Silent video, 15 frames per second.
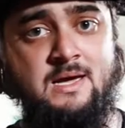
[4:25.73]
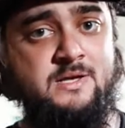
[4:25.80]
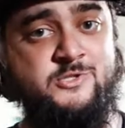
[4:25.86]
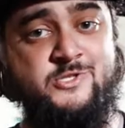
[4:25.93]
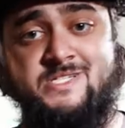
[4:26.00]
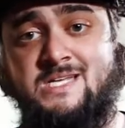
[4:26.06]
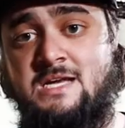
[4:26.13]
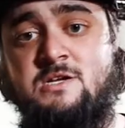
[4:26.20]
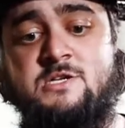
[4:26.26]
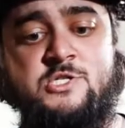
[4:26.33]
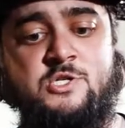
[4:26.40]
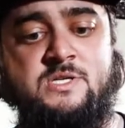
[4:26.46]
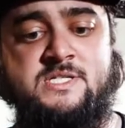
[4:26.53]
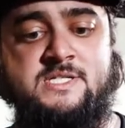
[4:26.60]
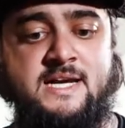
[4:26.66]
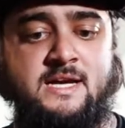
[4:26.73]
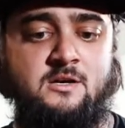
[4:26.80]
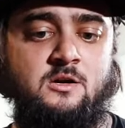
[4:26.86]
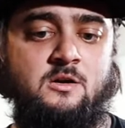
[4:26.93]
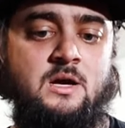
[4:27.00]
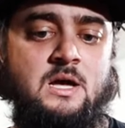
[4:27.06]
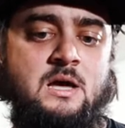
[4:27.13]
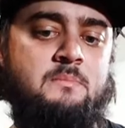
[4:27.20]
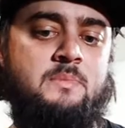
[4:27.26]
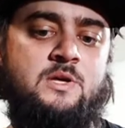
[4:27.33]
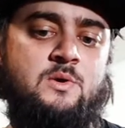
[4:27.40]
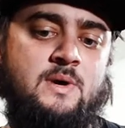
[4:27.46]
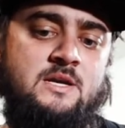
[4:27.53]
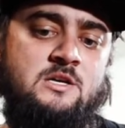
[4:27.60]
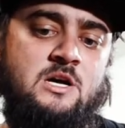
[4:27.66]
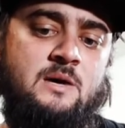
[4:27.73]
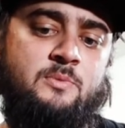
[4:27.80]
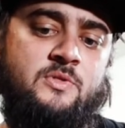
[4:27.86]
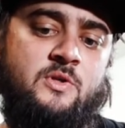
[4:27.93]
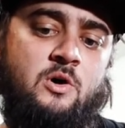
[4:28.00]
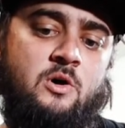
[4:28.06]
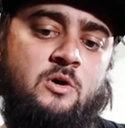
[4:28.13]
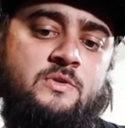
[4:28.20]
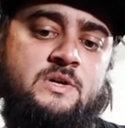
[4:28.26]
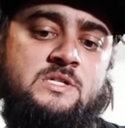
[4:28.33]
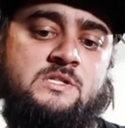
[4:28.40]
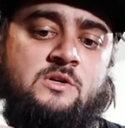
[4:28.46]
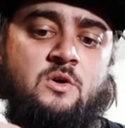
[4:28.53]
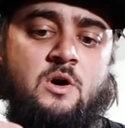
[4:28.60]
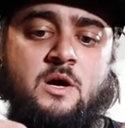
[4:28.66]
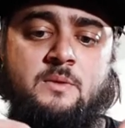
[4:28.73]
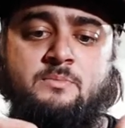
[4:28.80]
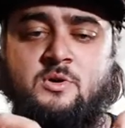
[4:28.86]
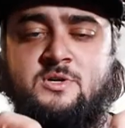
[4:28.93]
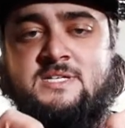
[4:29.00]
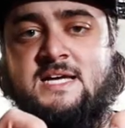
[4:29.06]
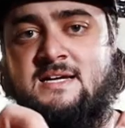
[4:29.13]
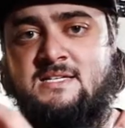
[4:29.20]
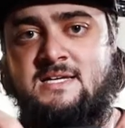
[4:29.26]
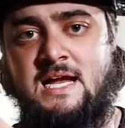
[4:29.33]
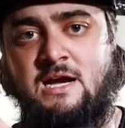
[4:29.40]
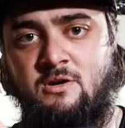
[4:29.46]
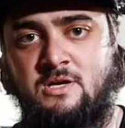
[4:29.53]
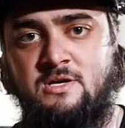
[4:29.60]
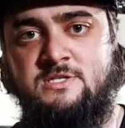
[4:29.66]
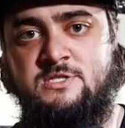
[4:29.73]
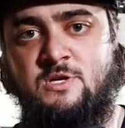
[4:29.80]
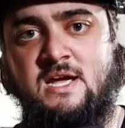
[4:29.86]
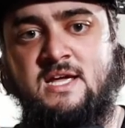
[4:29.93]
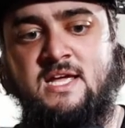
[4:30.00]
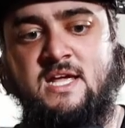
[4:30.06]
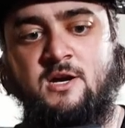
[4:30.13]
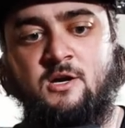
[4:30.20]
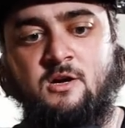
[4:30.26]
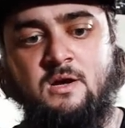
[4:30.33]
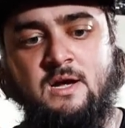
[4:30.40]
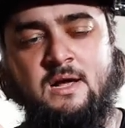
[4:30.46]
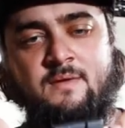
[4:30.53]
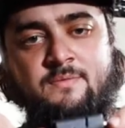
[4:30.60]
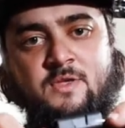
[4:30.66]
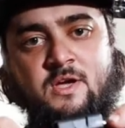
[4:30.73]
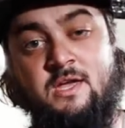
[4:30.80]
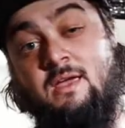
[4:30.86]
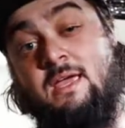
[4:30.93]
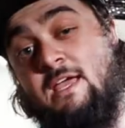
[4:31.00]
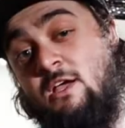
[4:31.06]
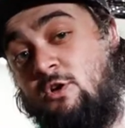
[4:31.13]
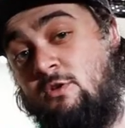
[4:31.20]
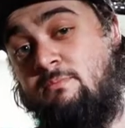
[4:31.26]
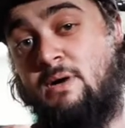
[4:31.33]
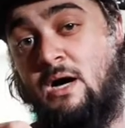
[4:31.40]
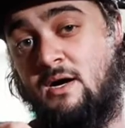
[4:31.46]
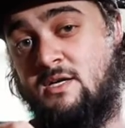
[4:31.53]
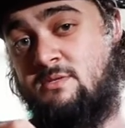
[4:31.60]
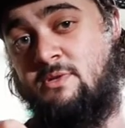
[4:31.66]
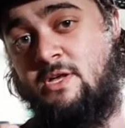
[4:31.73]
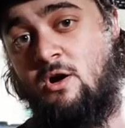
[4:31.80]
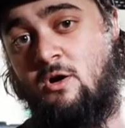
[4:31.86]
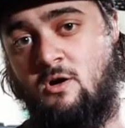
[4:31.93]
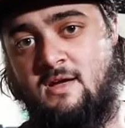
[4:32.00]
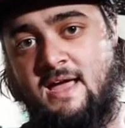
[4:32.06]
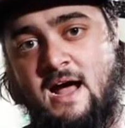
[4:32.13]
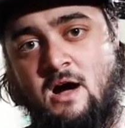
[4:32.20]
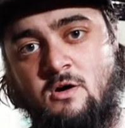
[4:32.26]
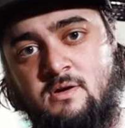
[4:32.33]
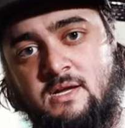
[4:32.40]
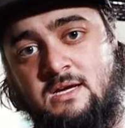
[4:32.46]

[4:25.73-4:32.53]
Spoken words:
It's just industry standard, but you end up with all these little unprotected areas right here that it could possibly arc out.